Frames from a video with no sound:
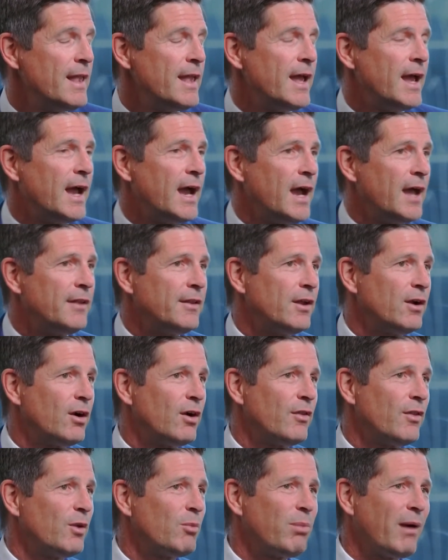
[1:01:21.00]
And they're
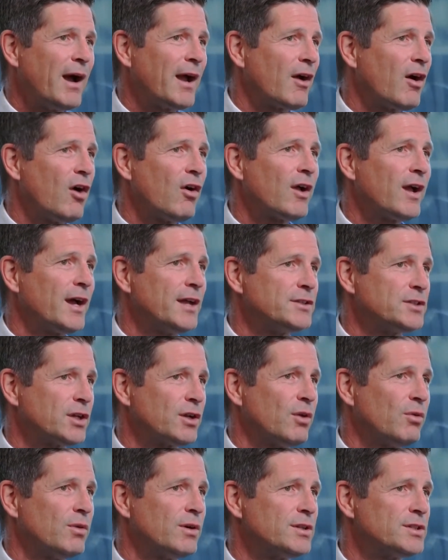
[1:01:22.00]
buying all kinds of
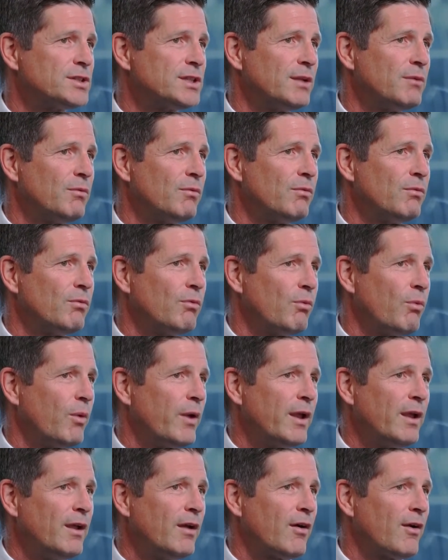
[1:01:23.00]
coins that
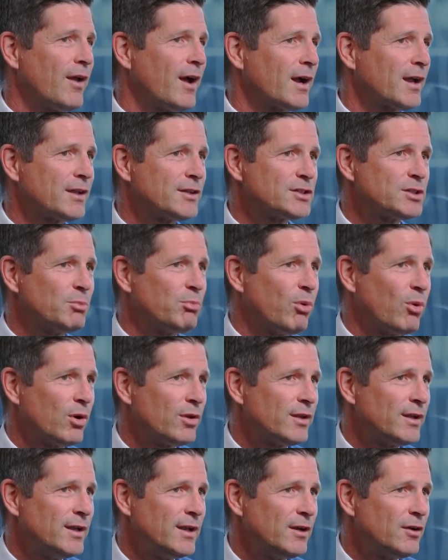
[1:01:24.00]
we are not going to support in
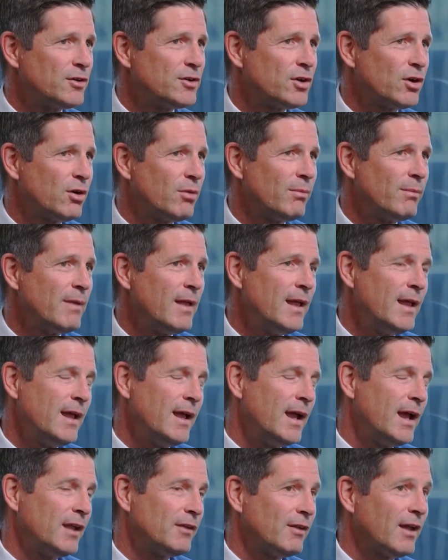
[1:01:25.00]
the near term,
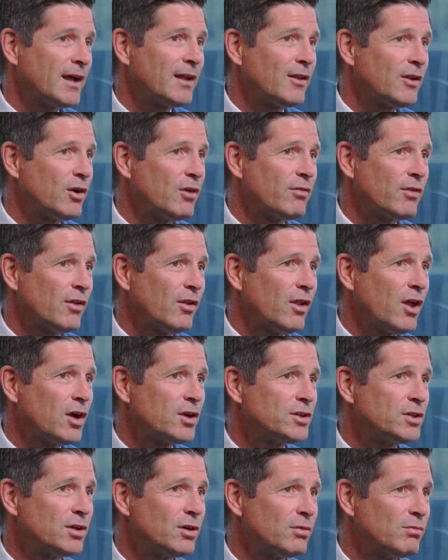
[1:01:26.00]
and likely over the long
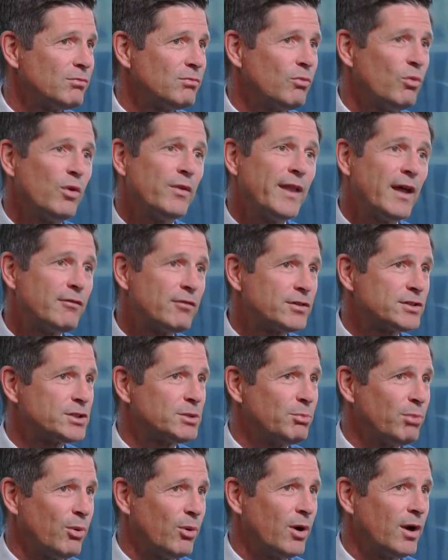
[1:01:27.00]
term will never
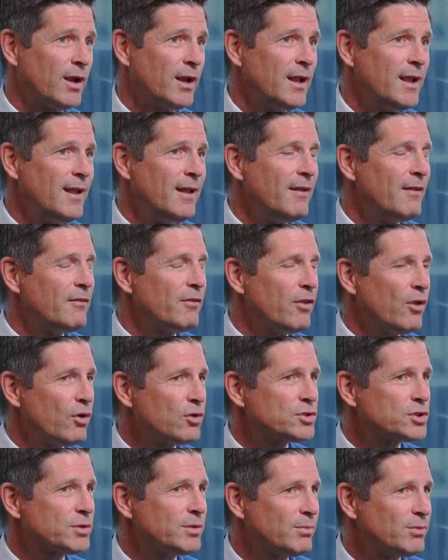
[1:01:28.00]
support.
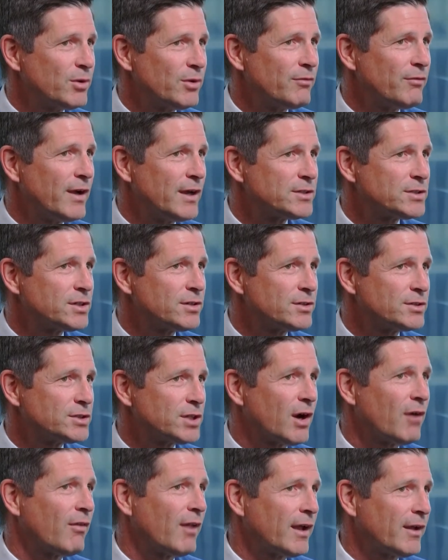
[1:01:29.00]
Those crypto investors
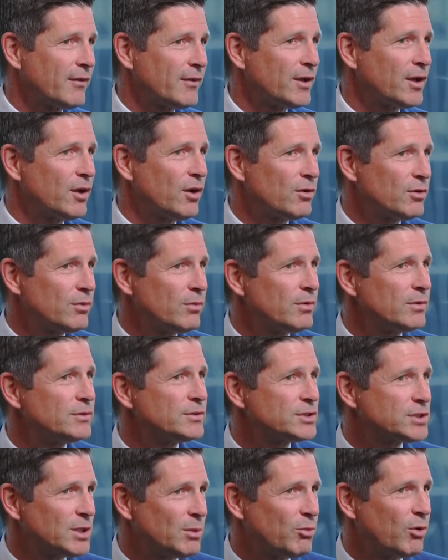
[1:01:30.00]
are likely to go
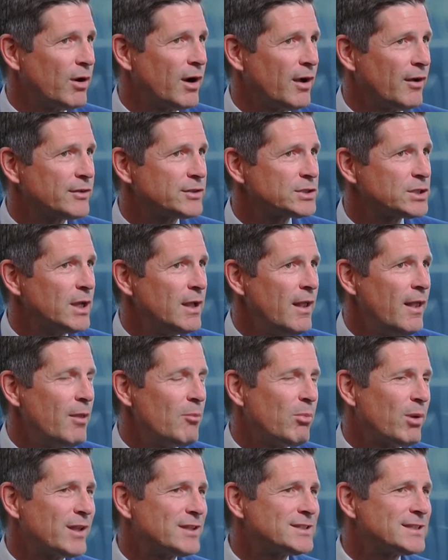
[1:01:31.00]
somewhere else.
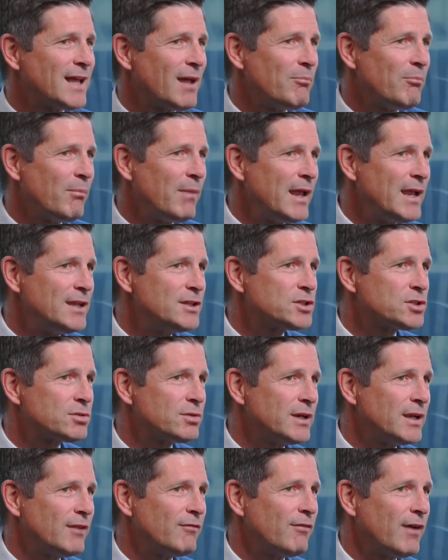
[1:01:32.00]
But it's that Main
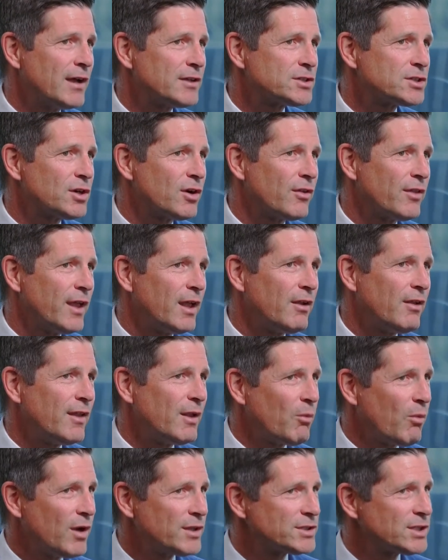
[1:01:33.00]
Street investor that
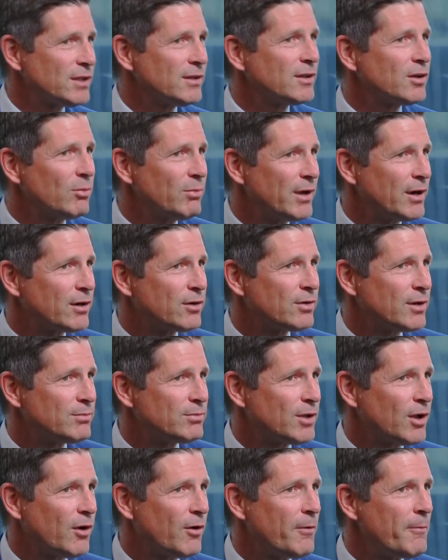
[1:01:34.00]
wants a little bit of
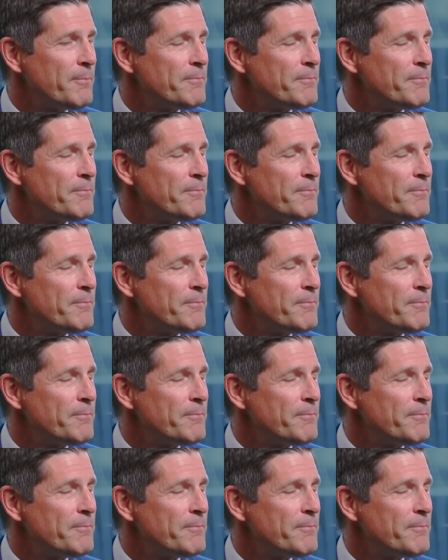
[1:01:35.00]
crypto,